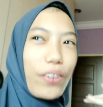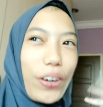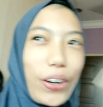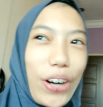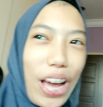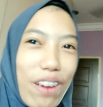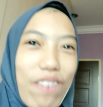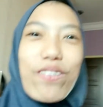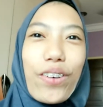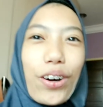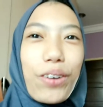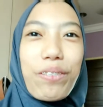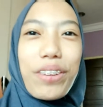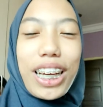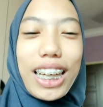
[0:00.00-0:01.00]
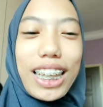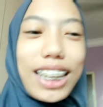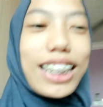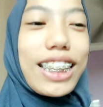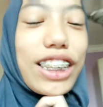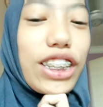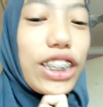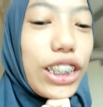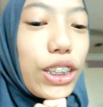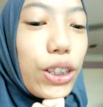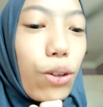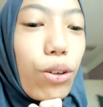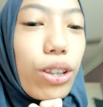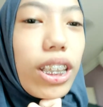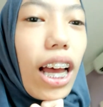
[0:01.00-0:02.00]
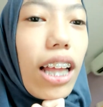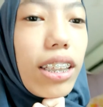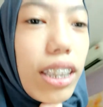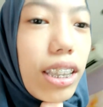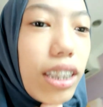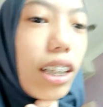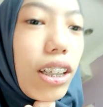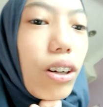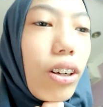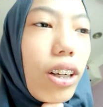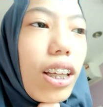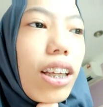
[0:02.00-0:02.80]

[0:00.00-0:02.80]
frame for me because she's so talented on